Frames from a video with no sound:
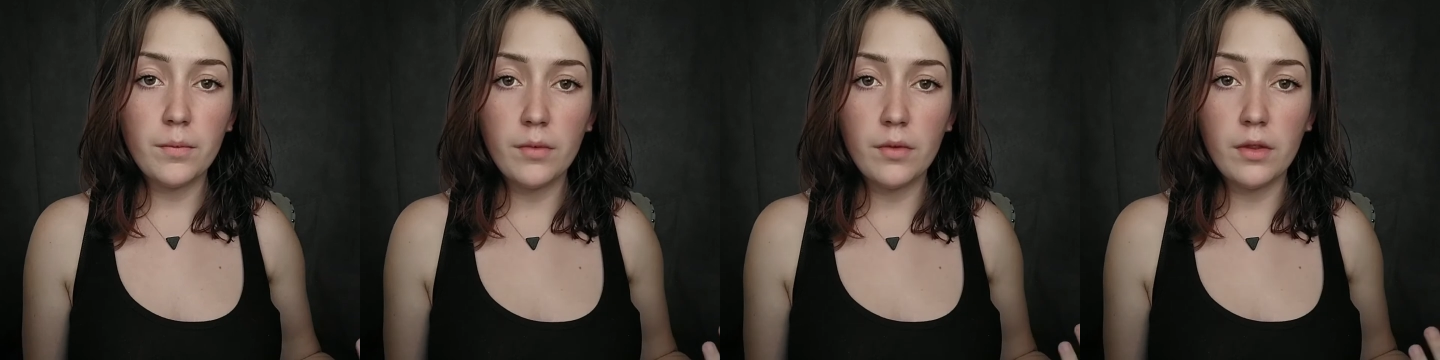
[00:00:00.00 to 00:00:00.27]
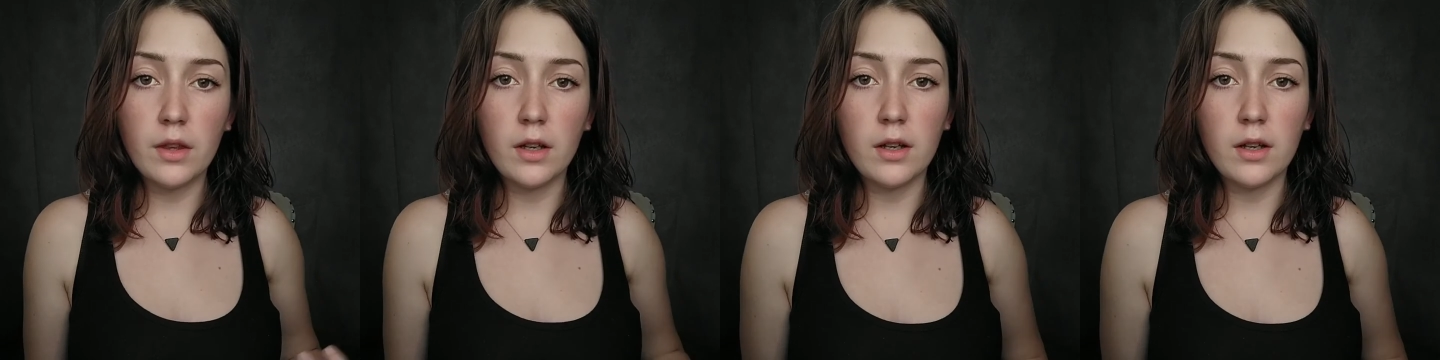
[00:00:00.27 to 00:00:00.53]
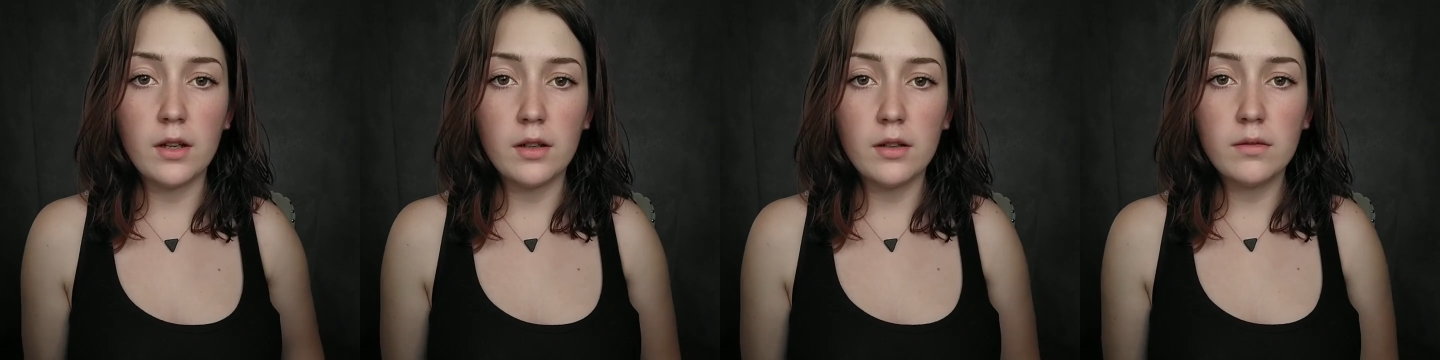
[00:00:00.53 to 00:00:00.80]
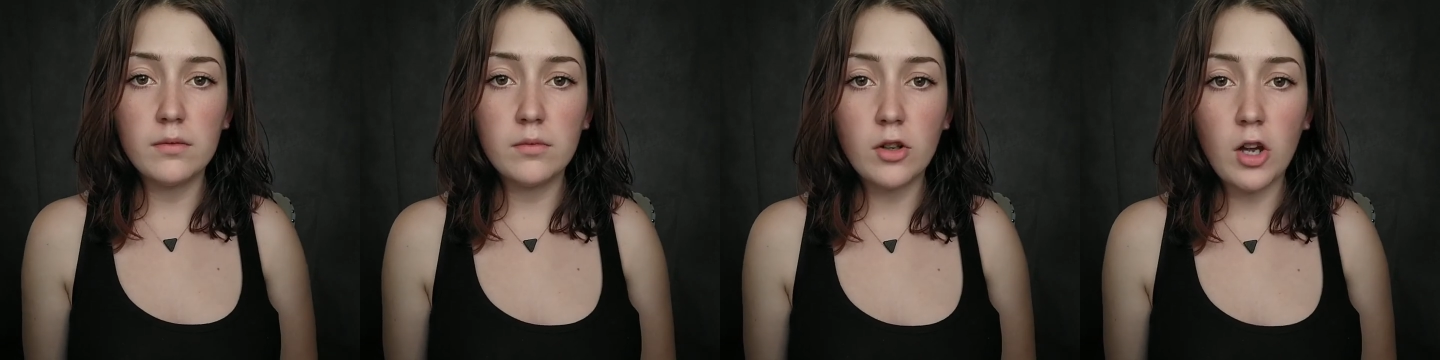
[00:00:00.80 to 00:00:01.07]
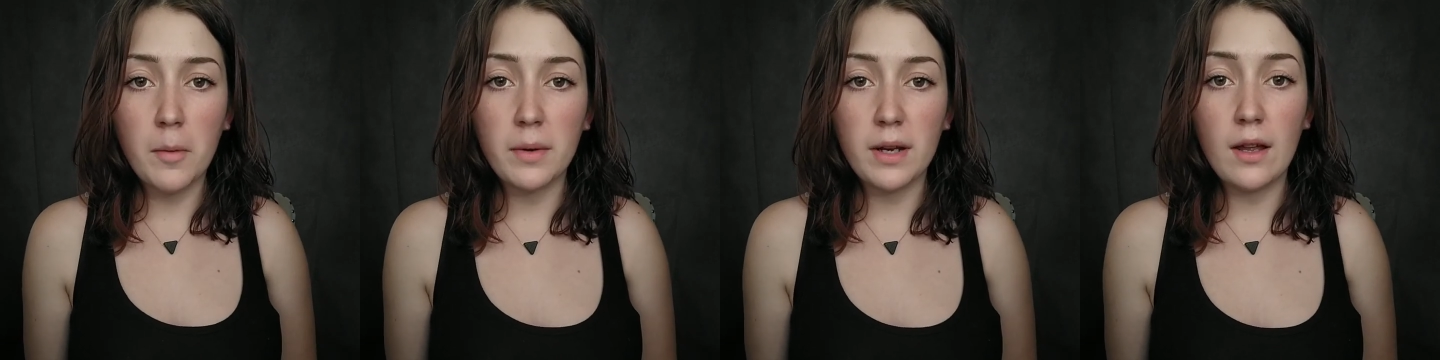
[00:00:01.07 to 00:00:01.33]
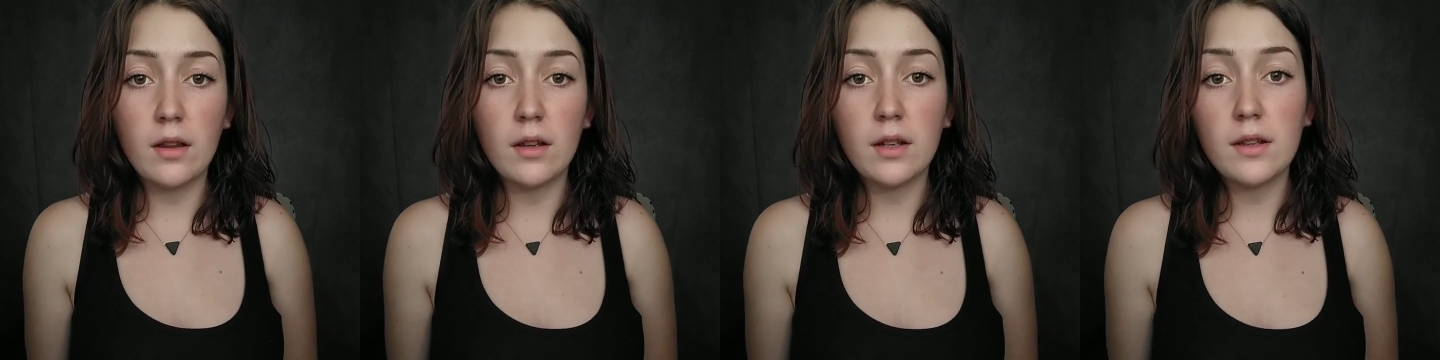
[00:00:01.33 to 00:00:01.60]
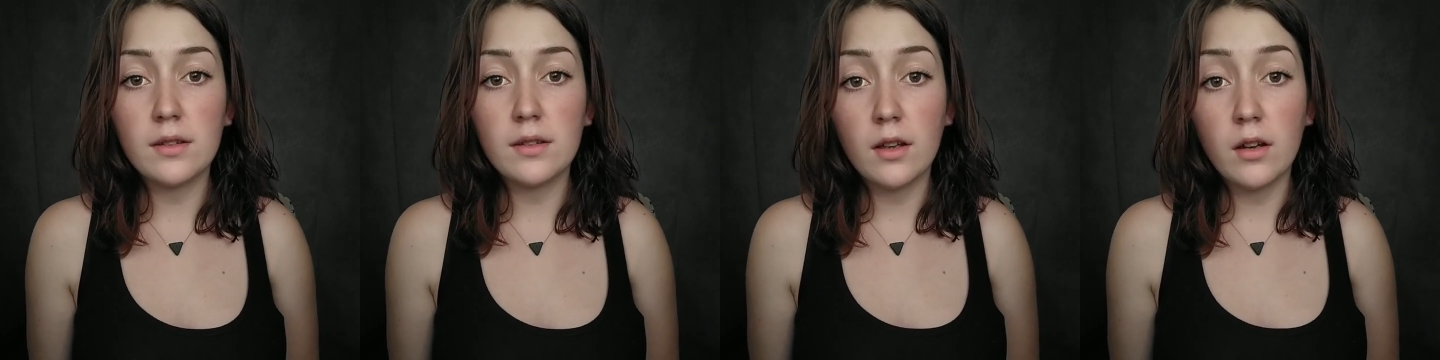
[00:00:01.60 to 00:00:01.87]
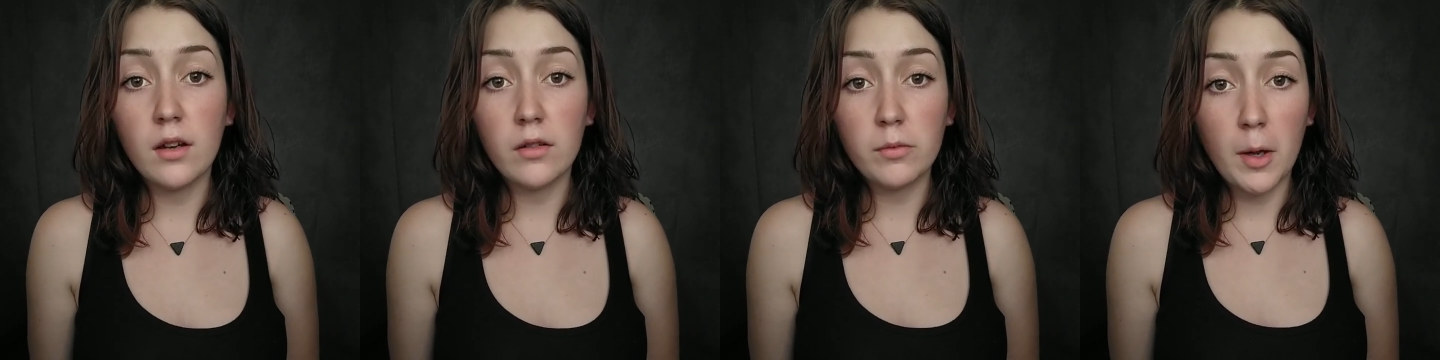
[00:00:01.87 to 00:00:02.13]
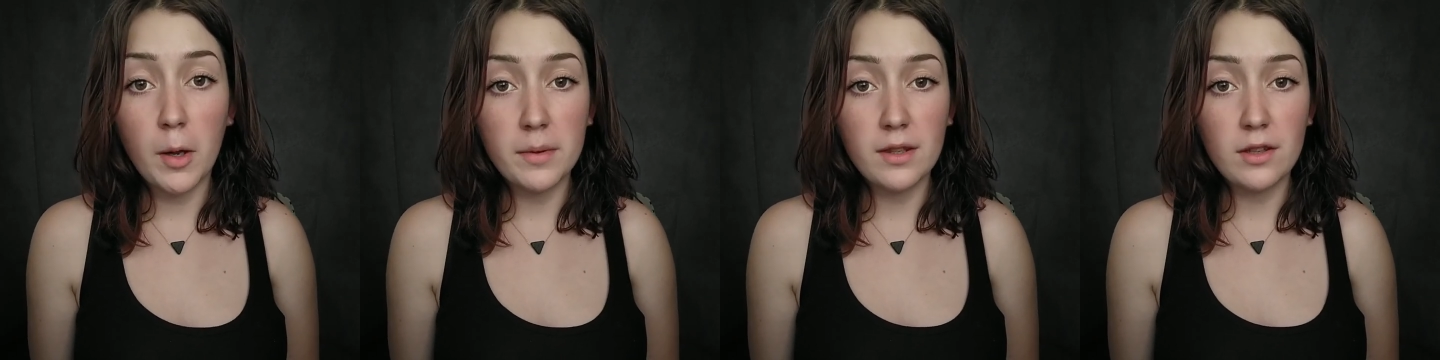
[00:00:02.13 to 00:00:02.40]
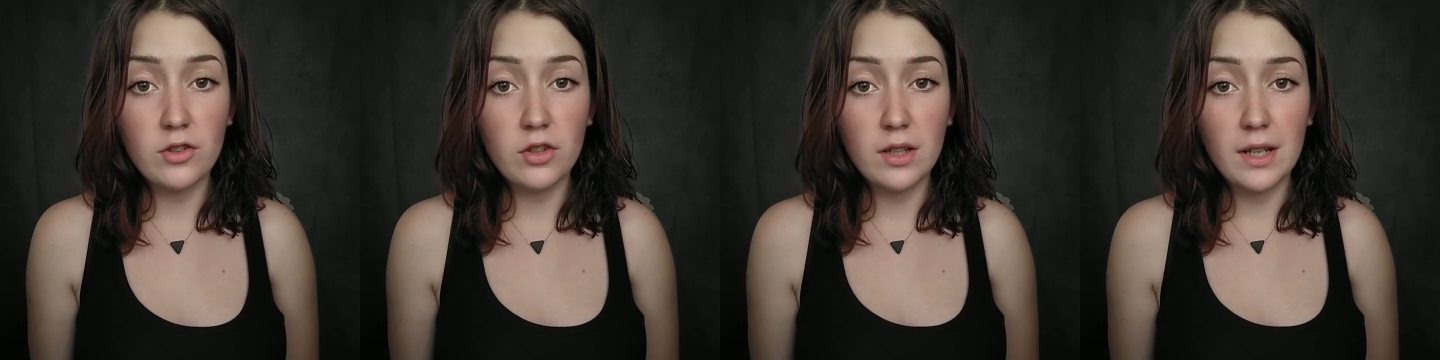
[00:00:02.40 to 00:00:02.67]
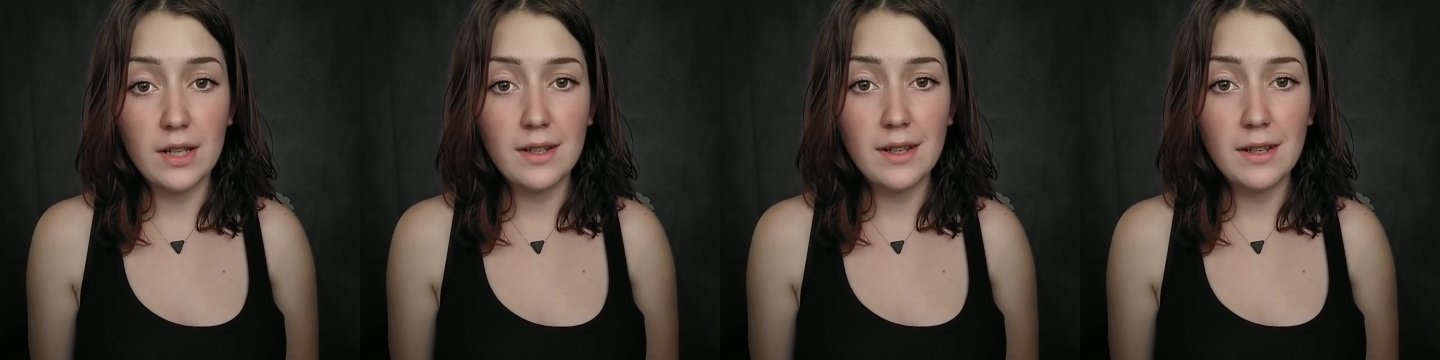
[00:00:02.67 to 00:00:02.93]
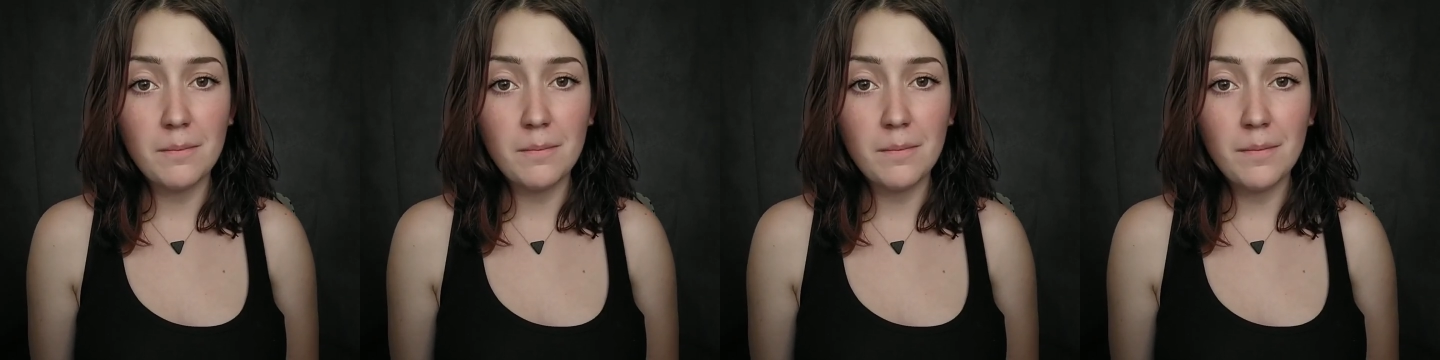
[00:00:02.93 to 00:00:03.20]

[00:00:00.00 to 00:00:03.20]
the commonalities of Proposition 19.